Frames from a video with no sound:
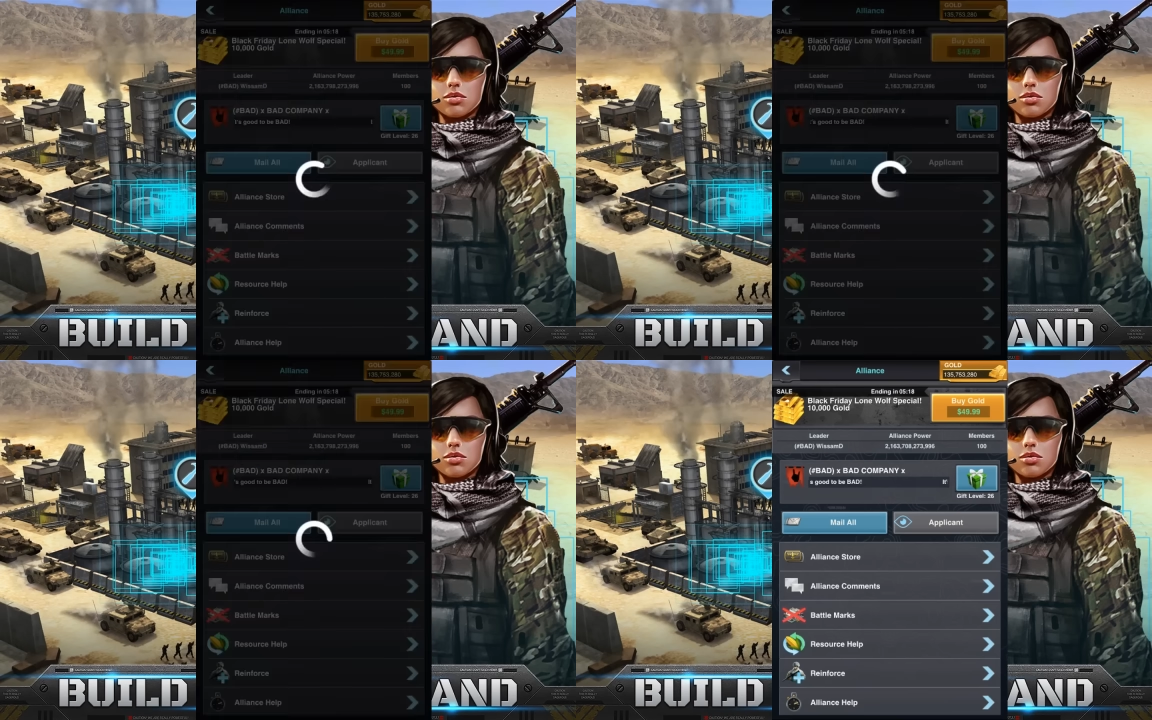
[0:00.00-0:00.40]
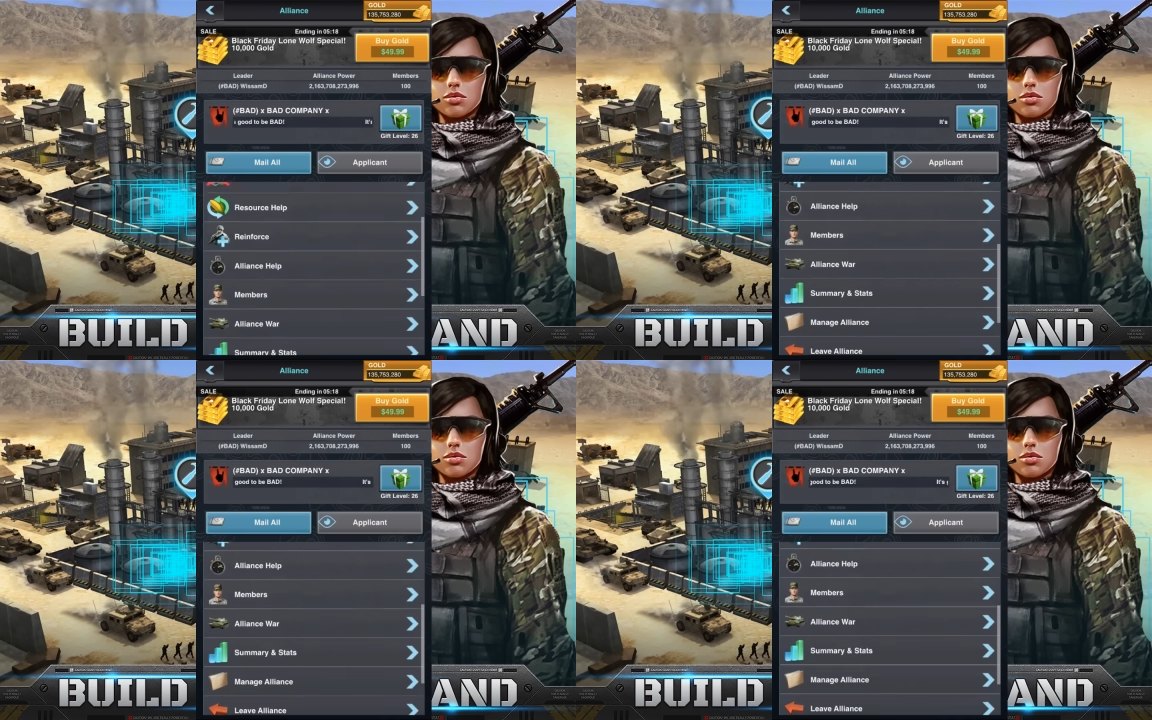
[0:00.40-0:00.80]

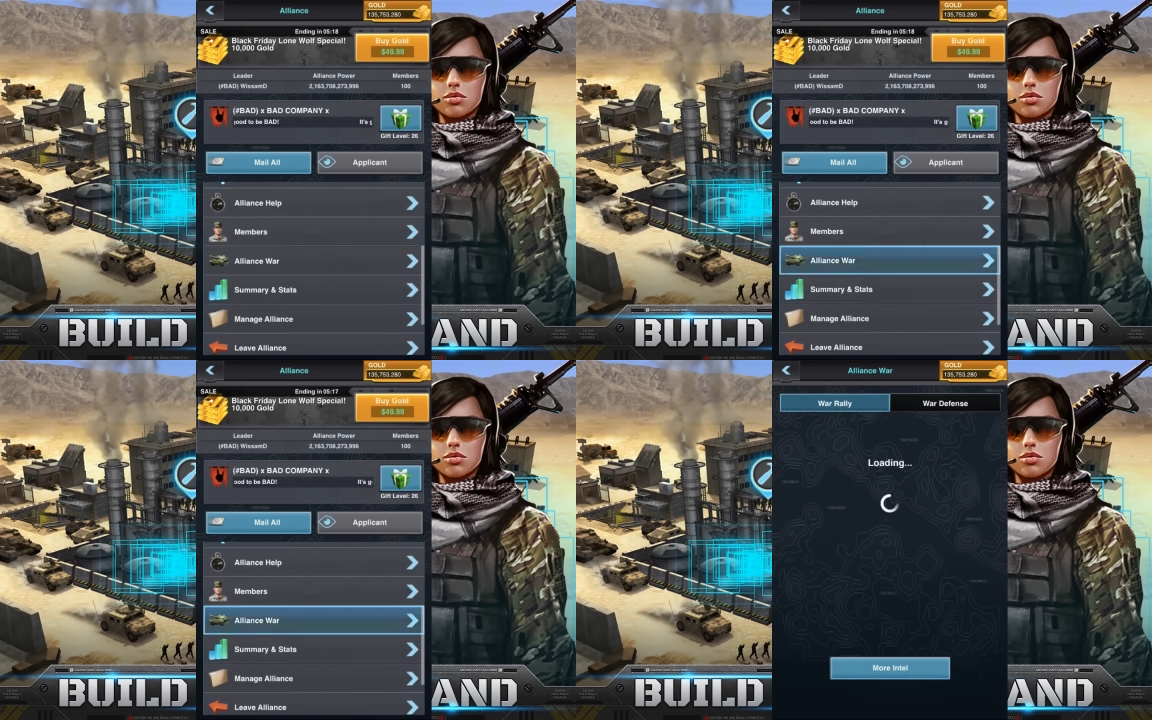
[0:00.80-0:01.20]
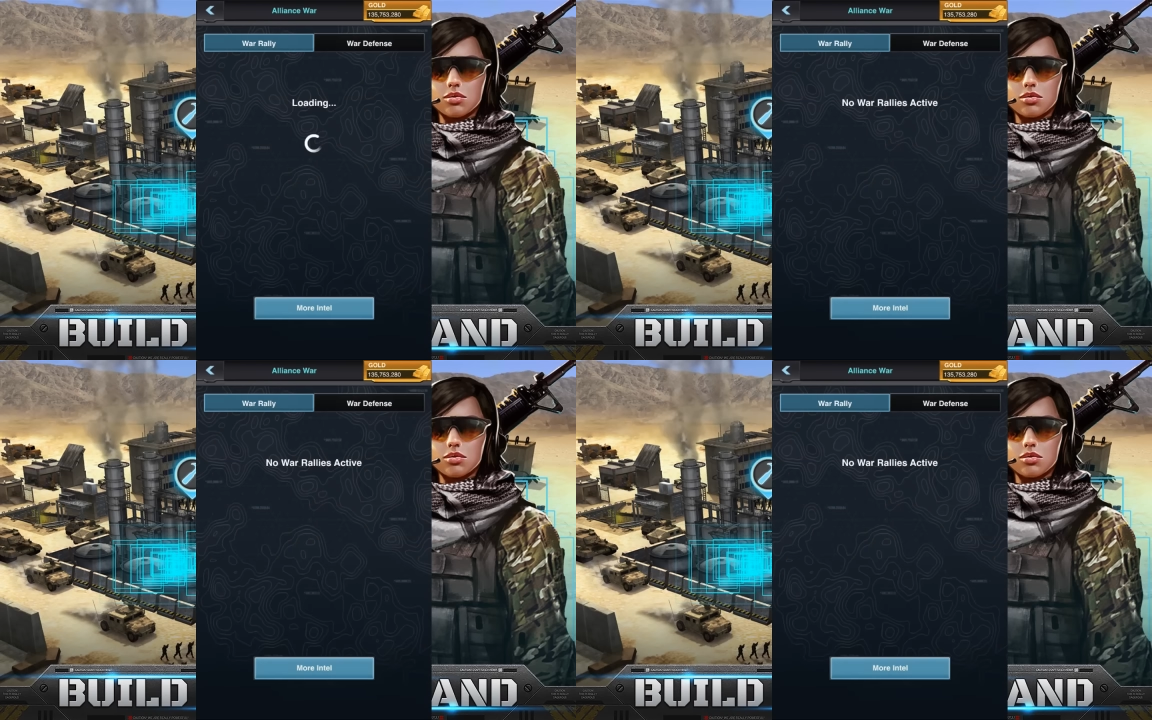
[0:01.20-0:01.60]

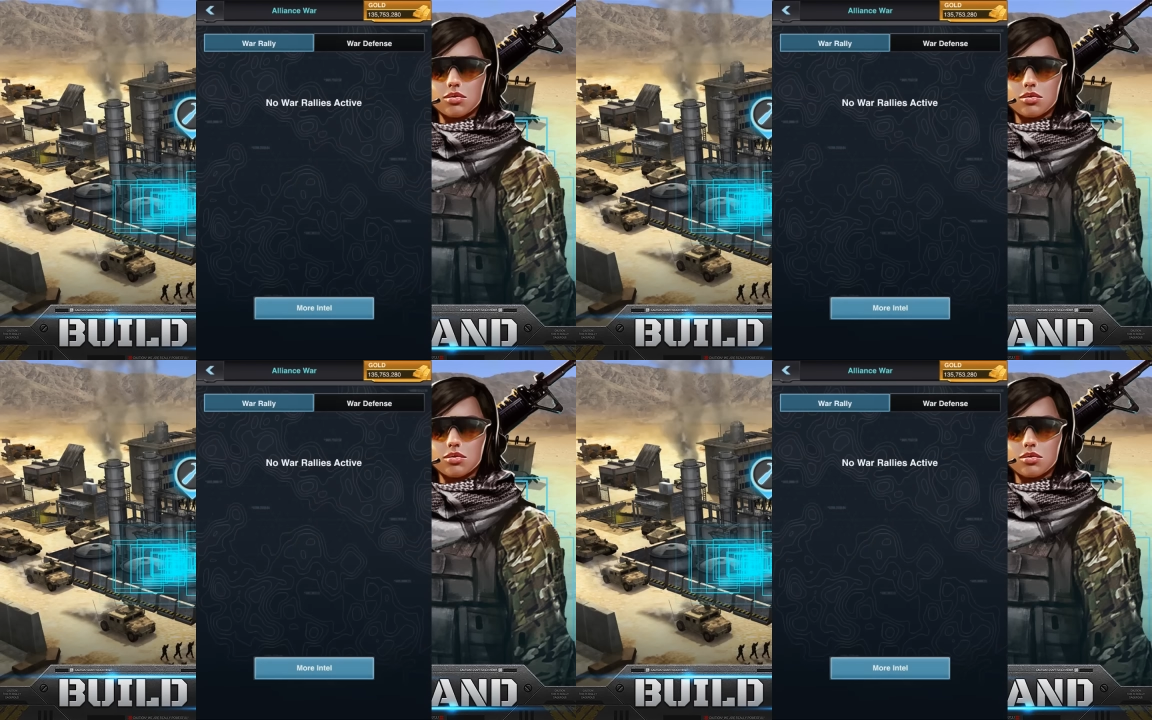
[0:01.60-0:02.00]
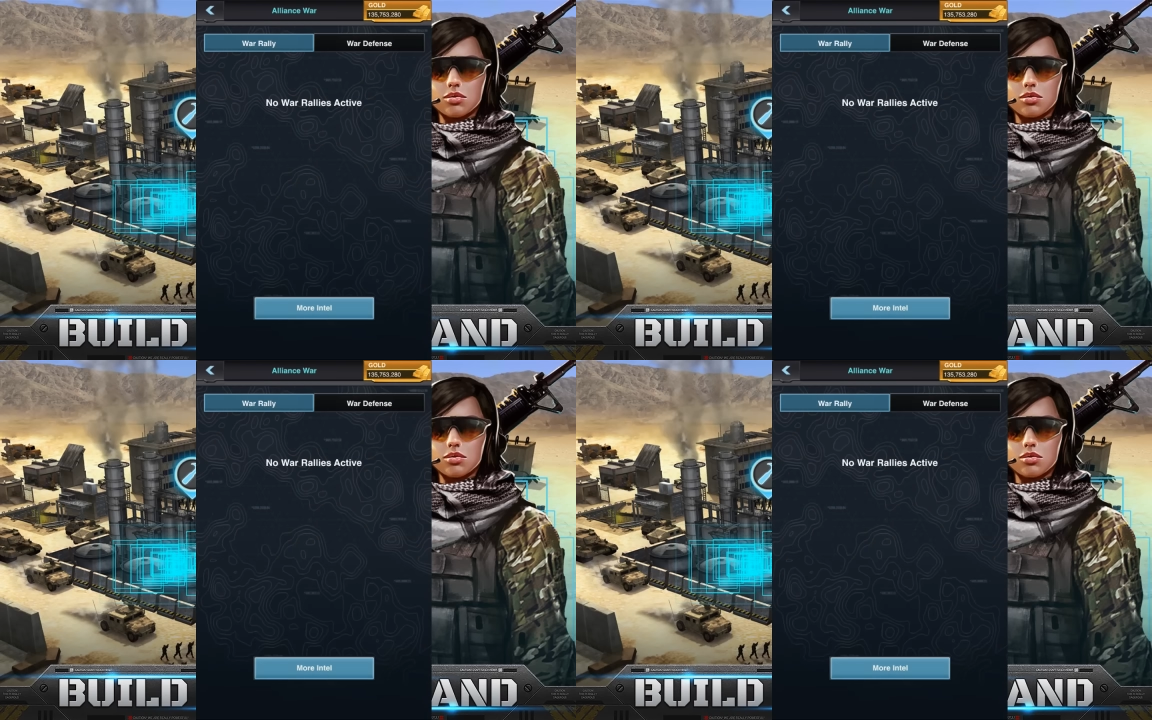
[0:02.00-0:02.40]

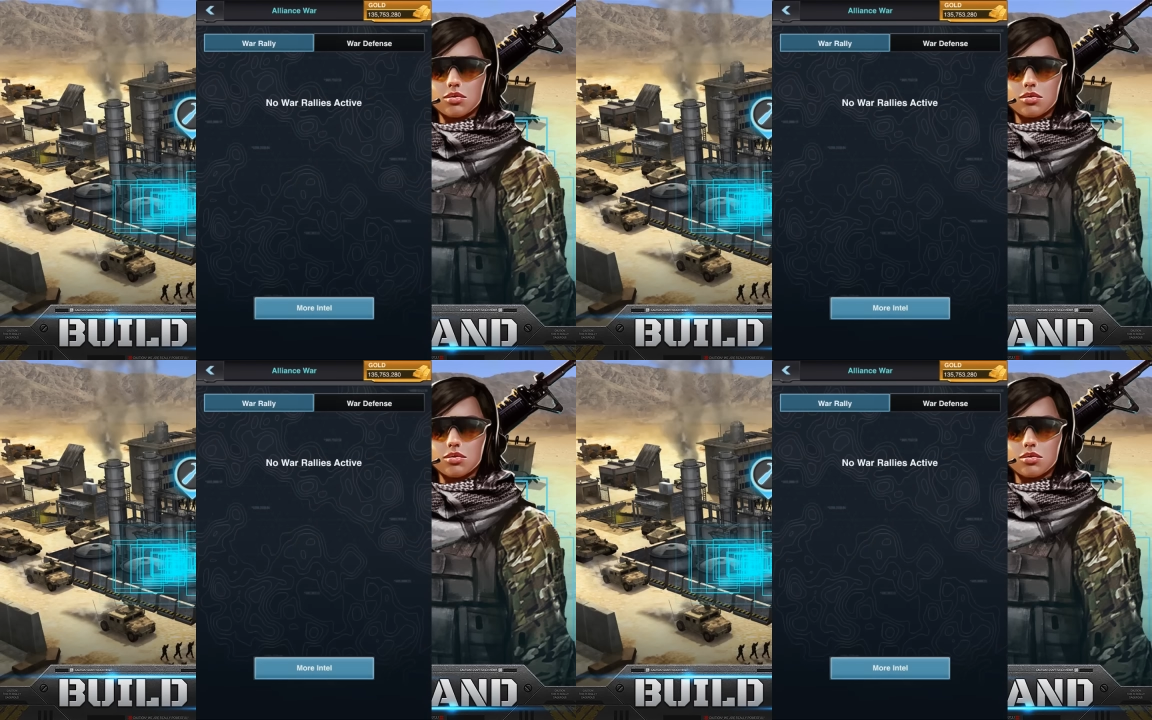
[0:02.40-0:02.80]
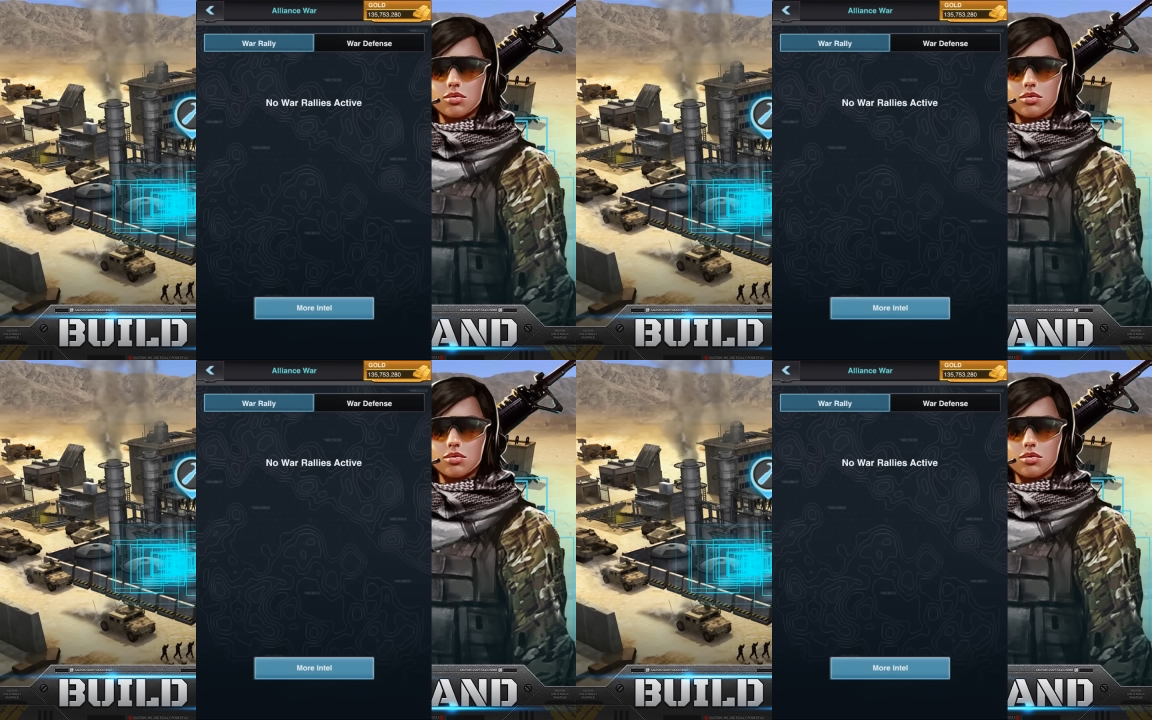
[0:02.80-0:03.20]

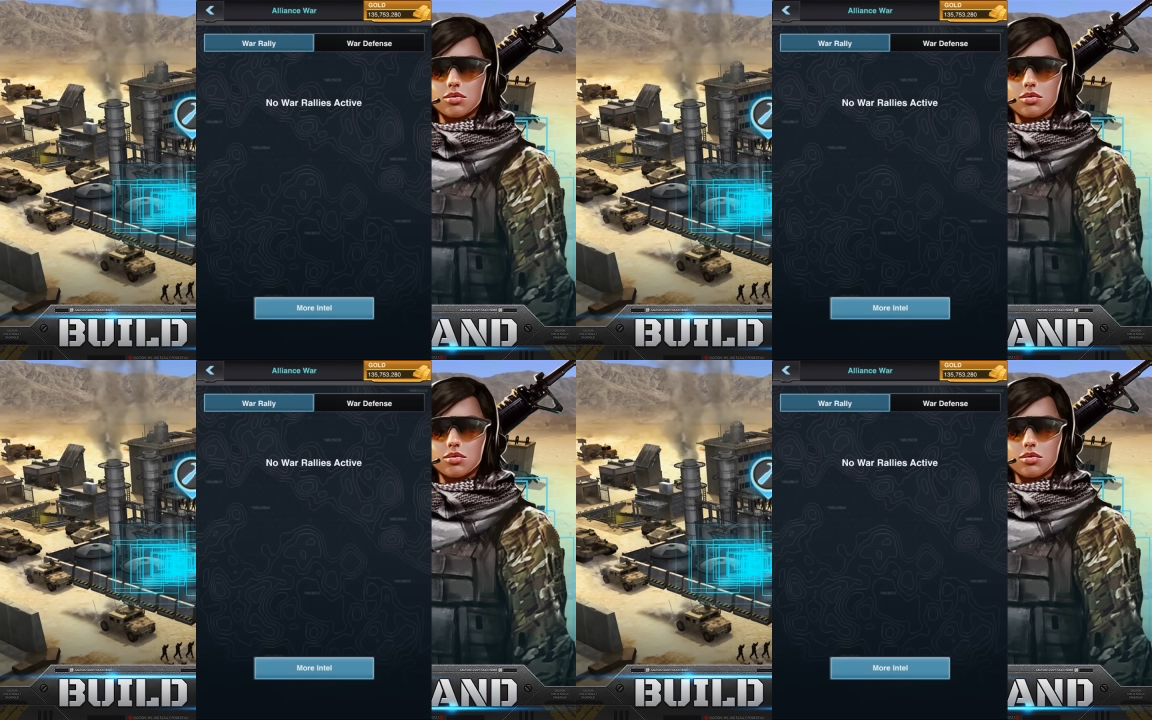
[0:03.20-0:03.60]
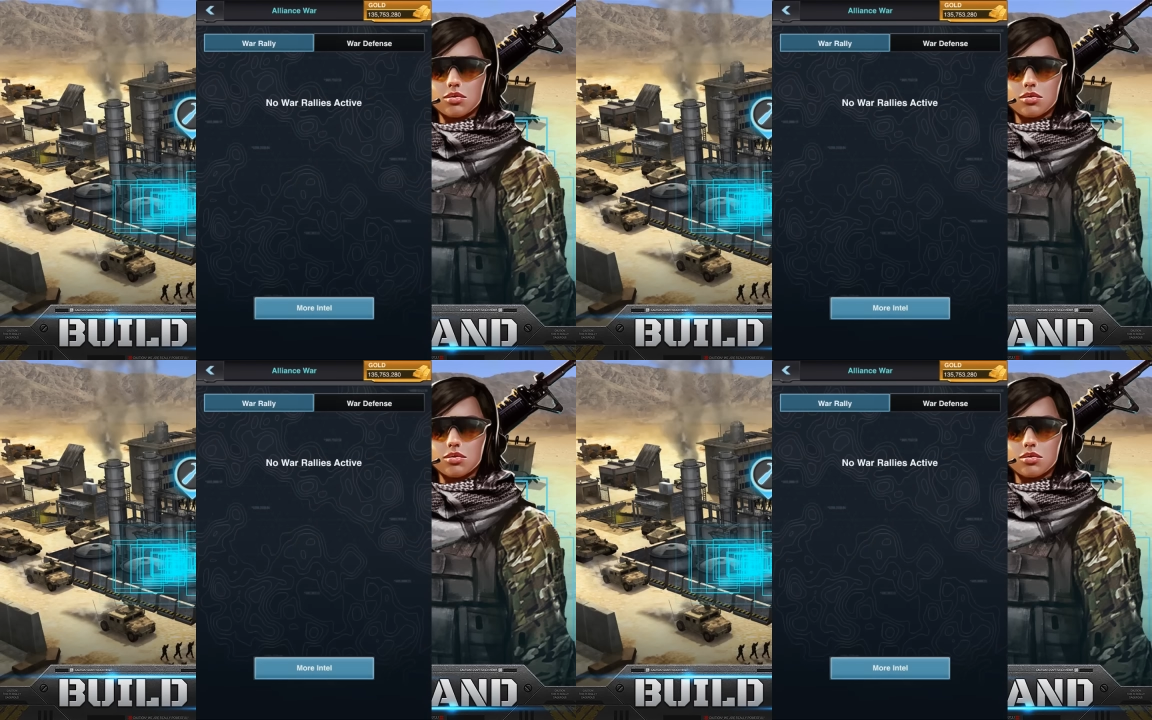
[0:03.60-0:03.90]
Nobody speaks.